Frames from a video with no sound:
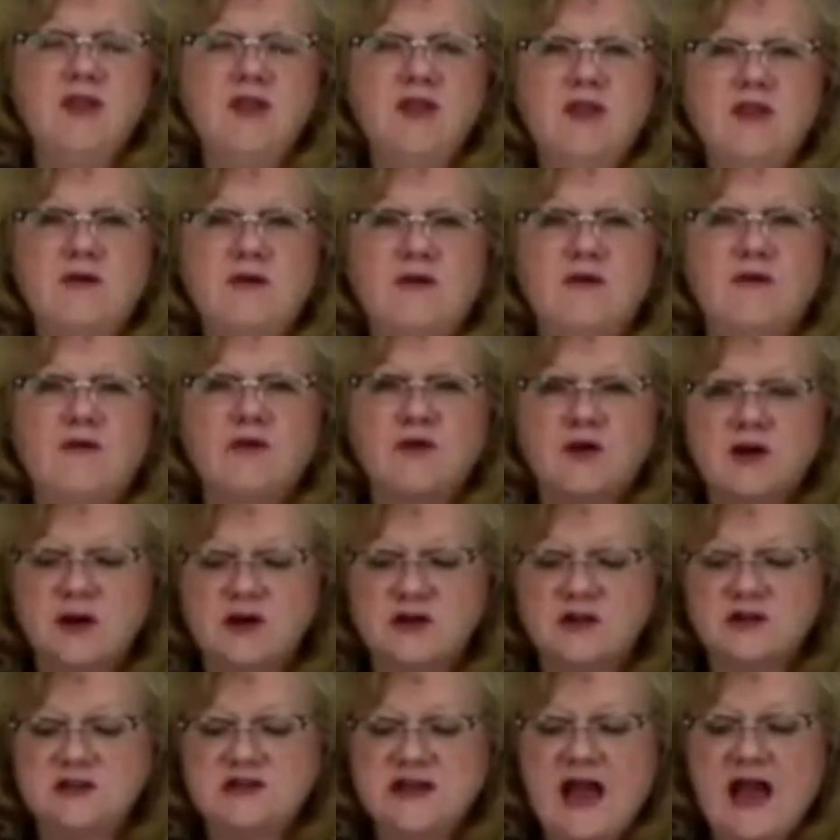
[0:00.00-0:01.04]

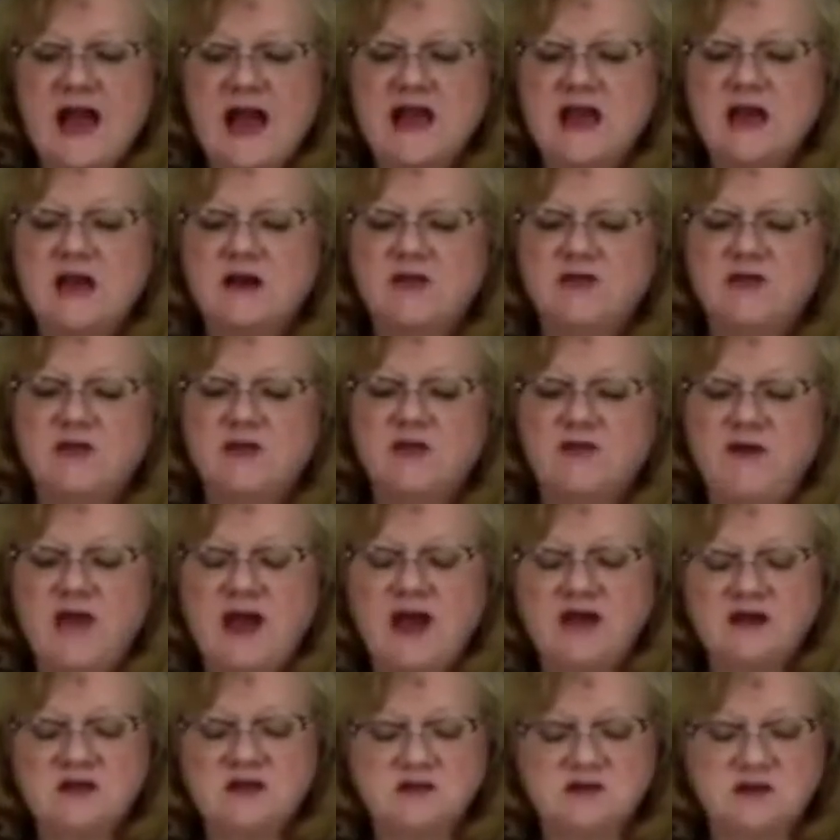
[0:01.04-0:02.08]
the tacking of the
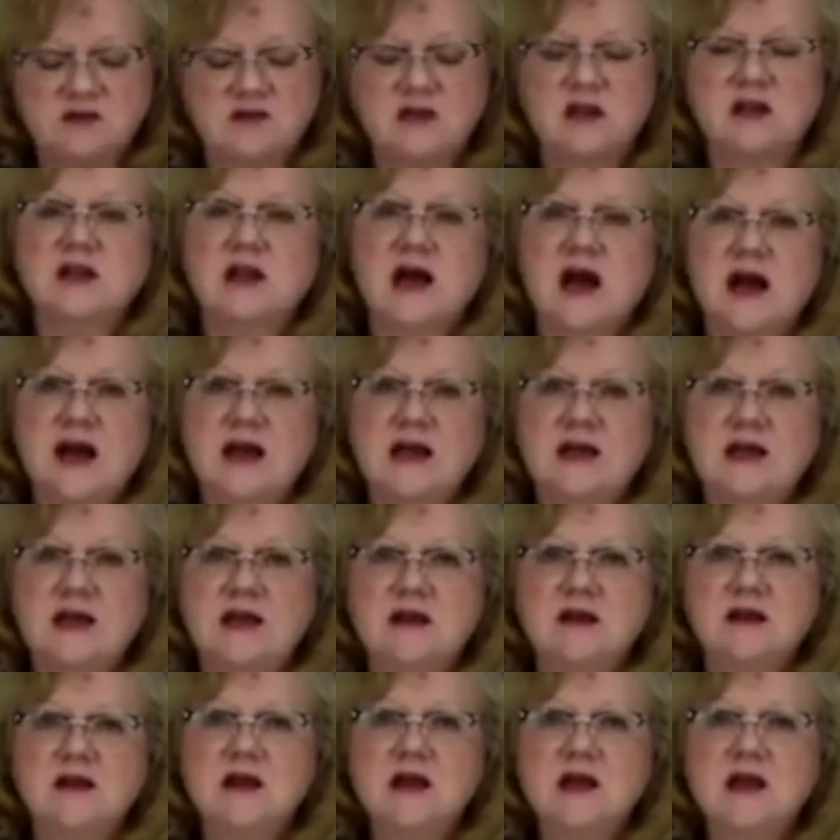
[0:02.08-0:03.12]
face to the
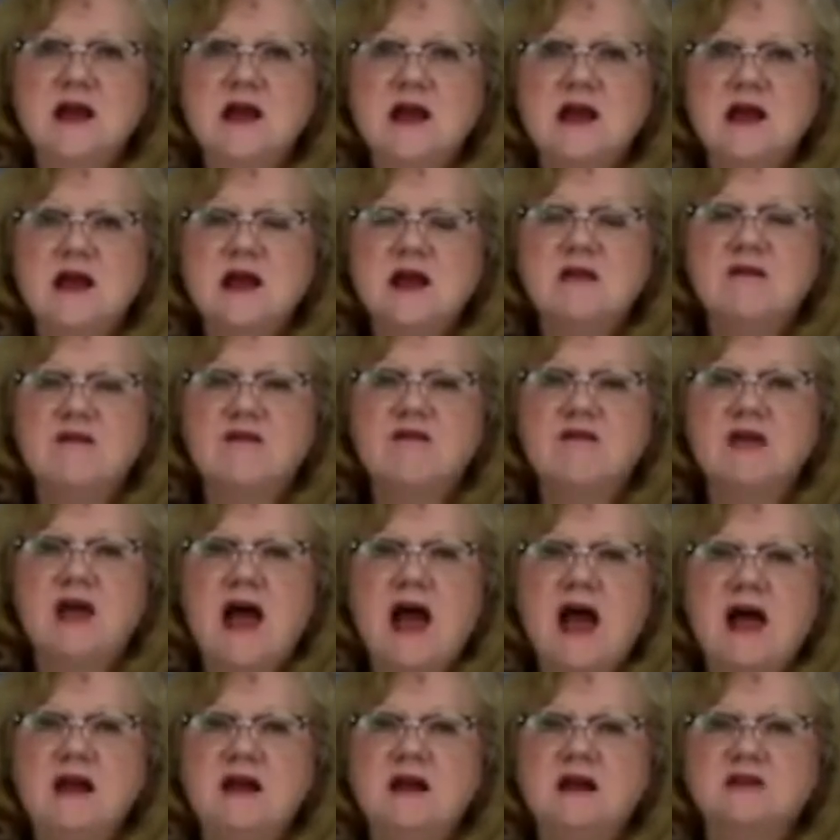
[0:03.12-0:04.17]
lining, if
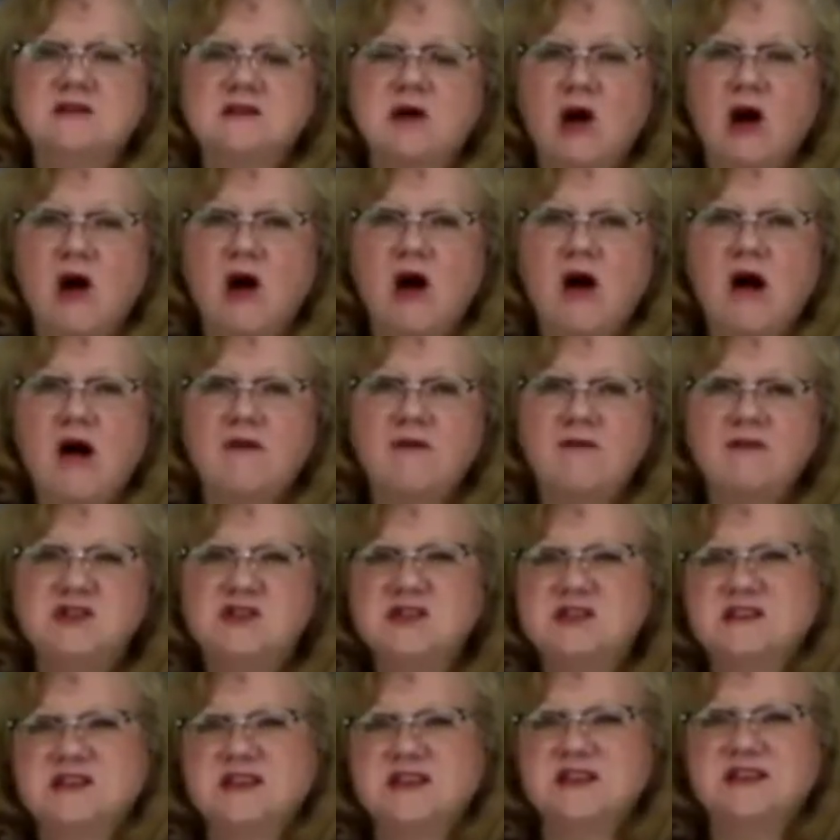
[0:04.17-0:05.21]
that is off
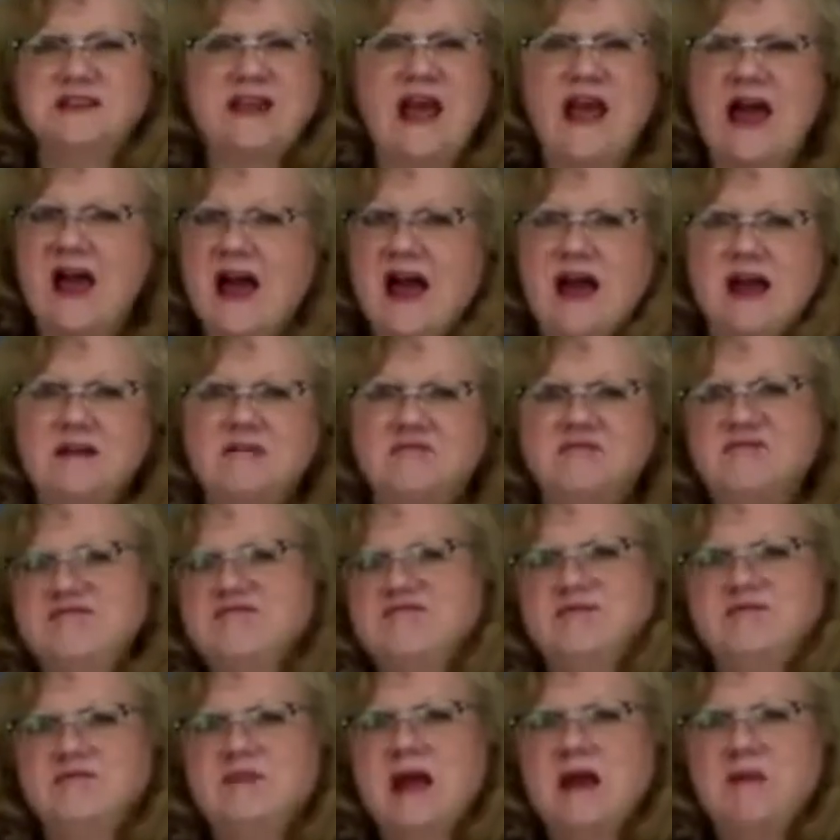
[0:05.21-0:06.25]
just a tad,
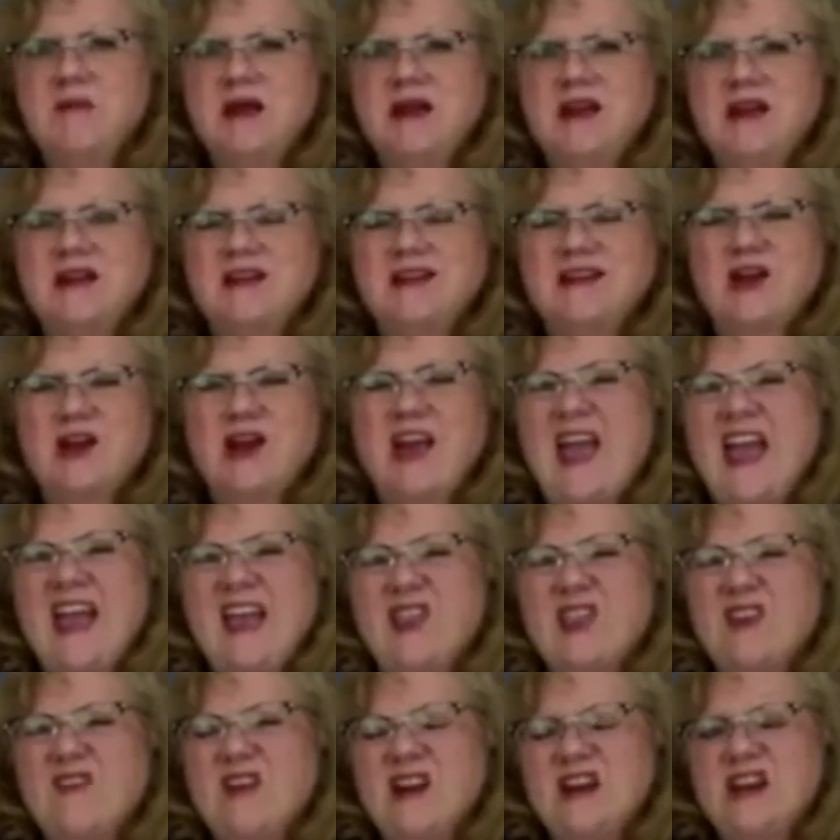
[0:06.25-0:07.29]
maybe
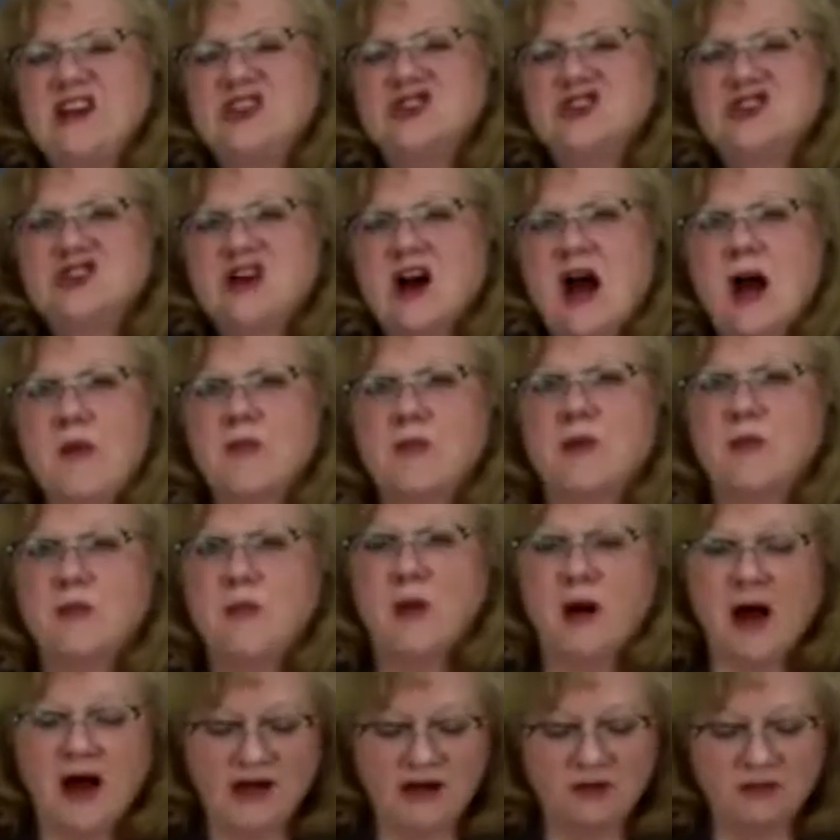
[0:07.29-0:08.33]
1/8 of an inch top or
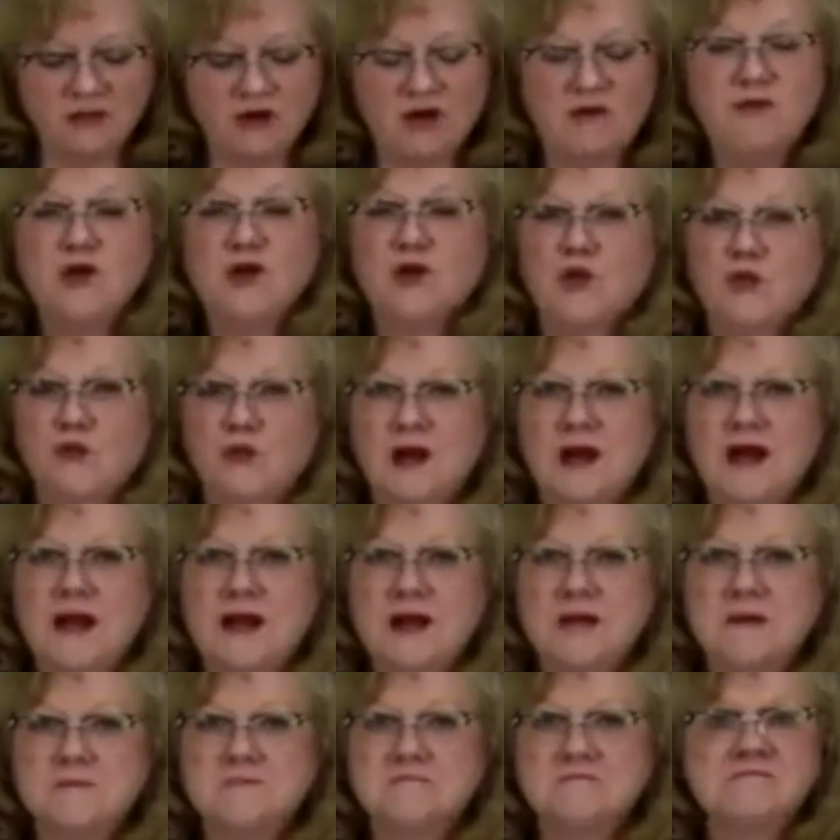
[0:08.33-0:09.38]
bottom of your
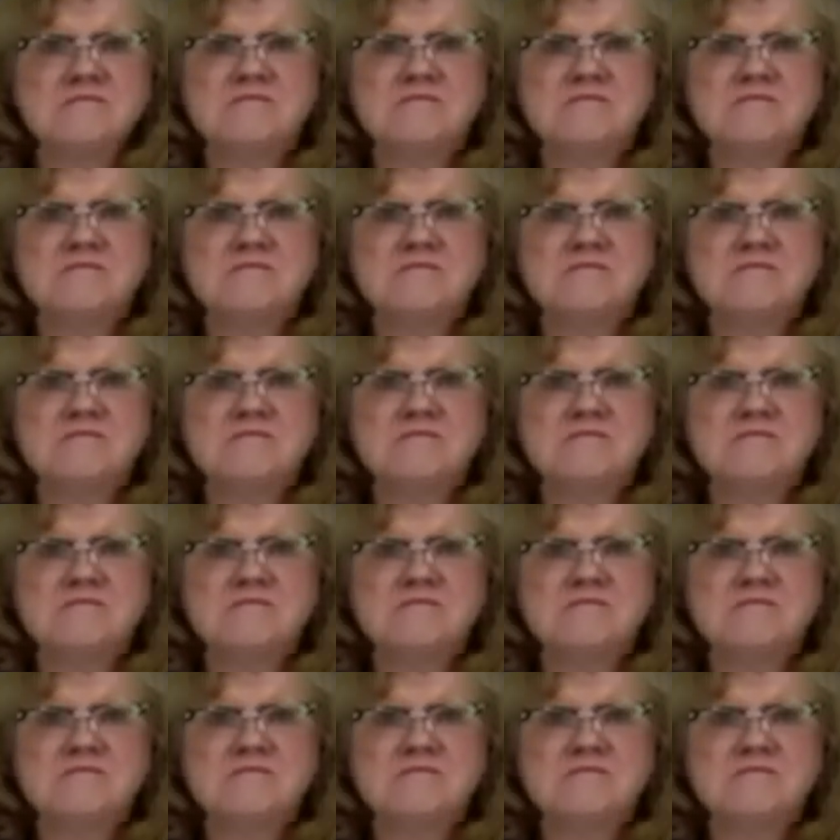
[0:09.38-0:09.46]
ring,